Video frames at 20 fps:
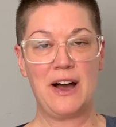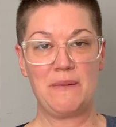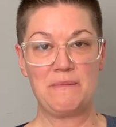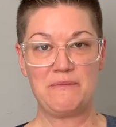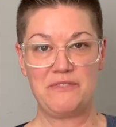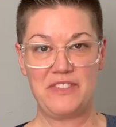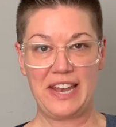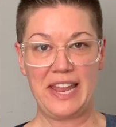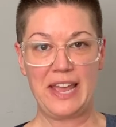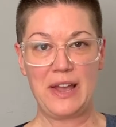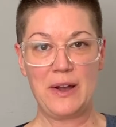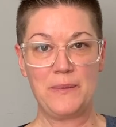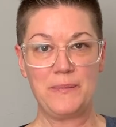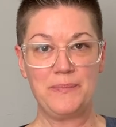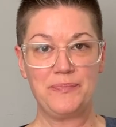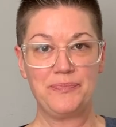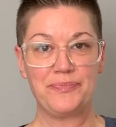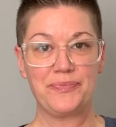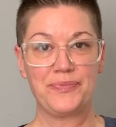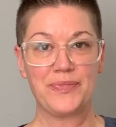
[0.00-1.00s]
video.
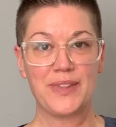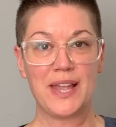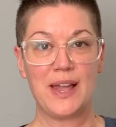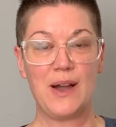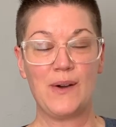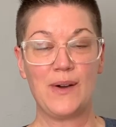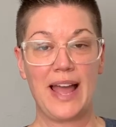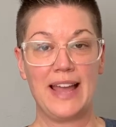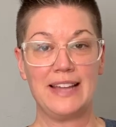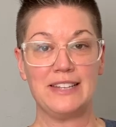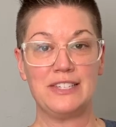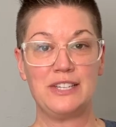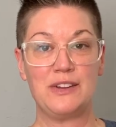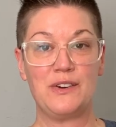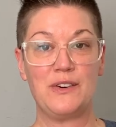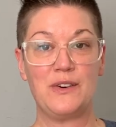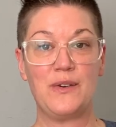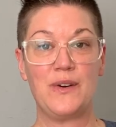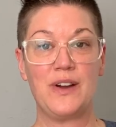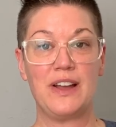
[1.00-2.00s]
Okay,
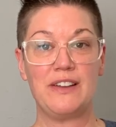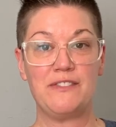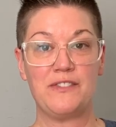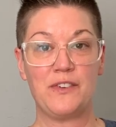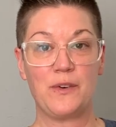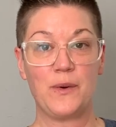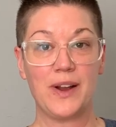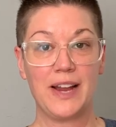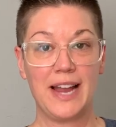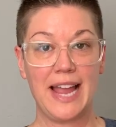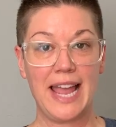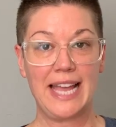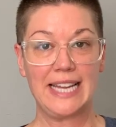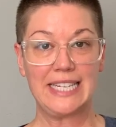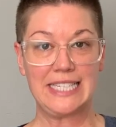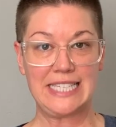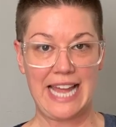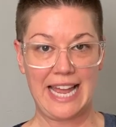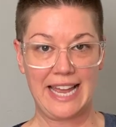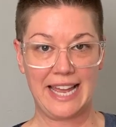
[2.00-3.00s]
so for
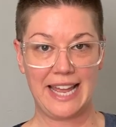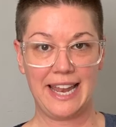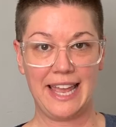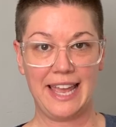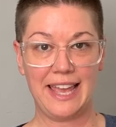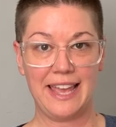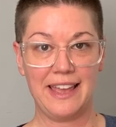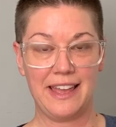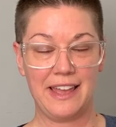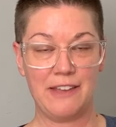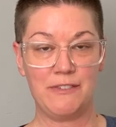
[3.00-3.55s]
anxiety,